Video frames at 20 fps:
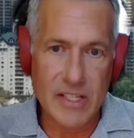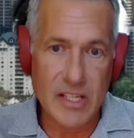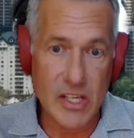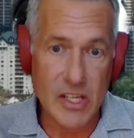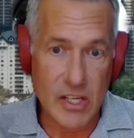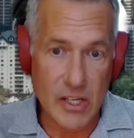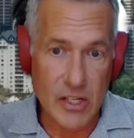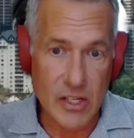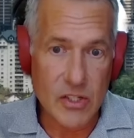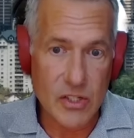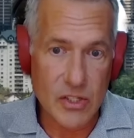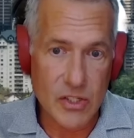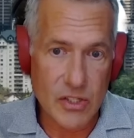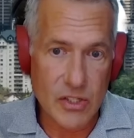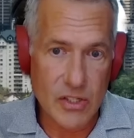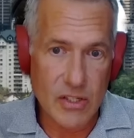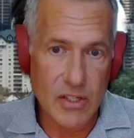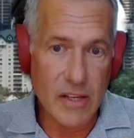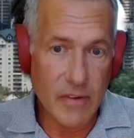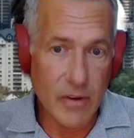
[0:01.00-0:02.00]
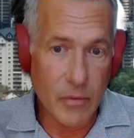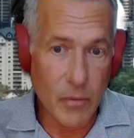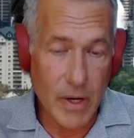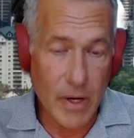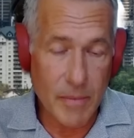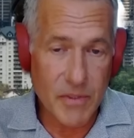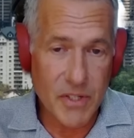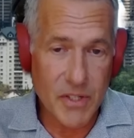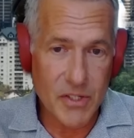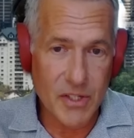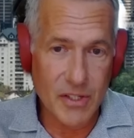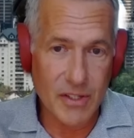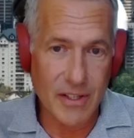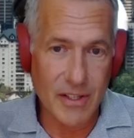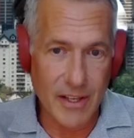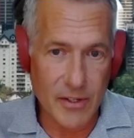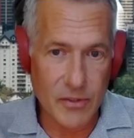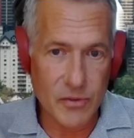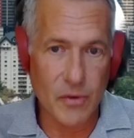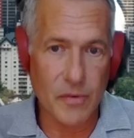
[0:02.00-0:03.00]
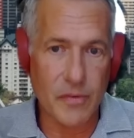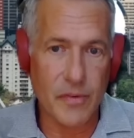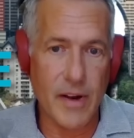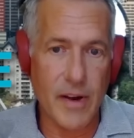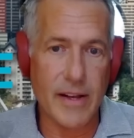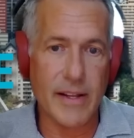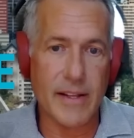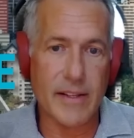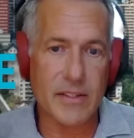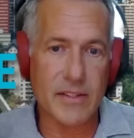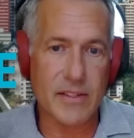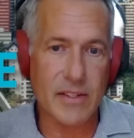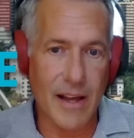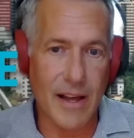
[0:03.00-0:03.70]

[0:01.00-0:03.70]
teach, even when I'm teaching the intro finance